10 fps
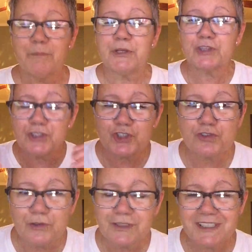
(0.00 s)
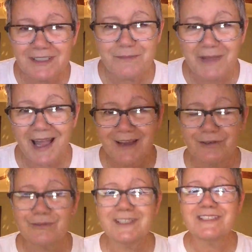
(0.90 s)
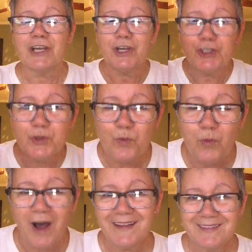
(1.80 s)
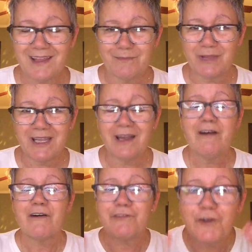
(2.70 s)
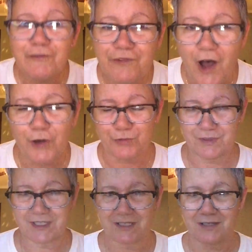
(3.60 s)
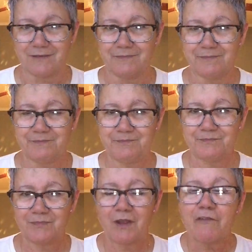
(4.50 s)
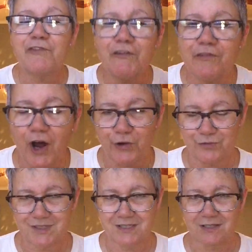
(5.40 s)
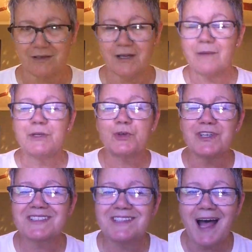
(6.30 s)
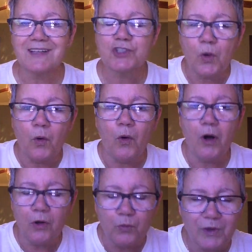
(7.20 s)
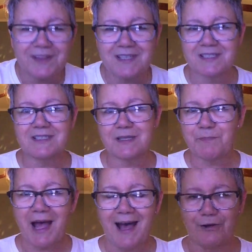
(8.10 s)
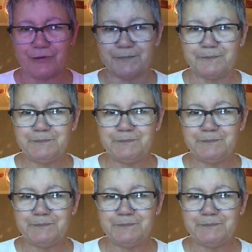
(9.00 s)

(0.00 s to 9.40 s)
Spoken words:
But the truth to the matter is, you want them here for votes. For votes. Because that's all what this is about.